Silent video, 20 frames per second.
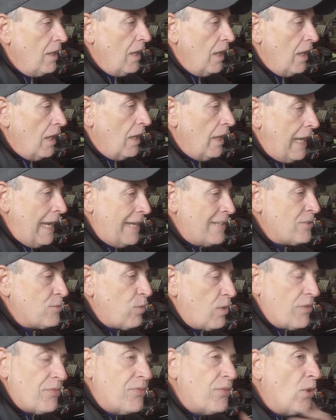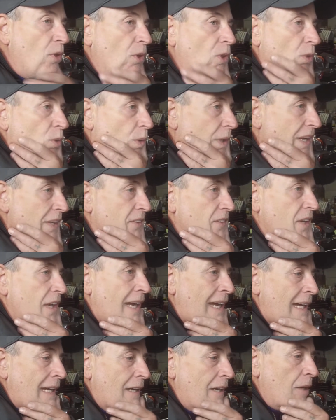Hands were full with
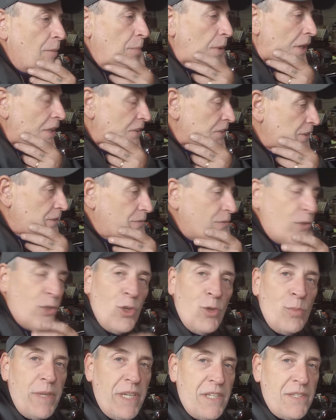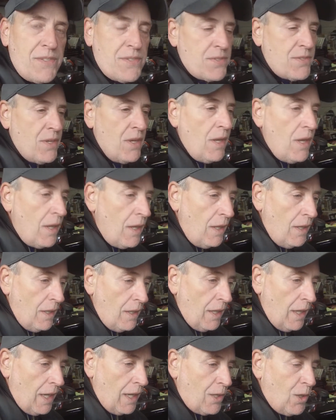a bunch of newbies,
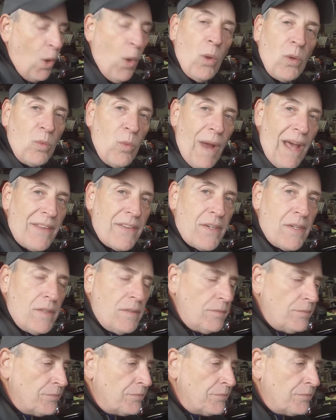cold weather.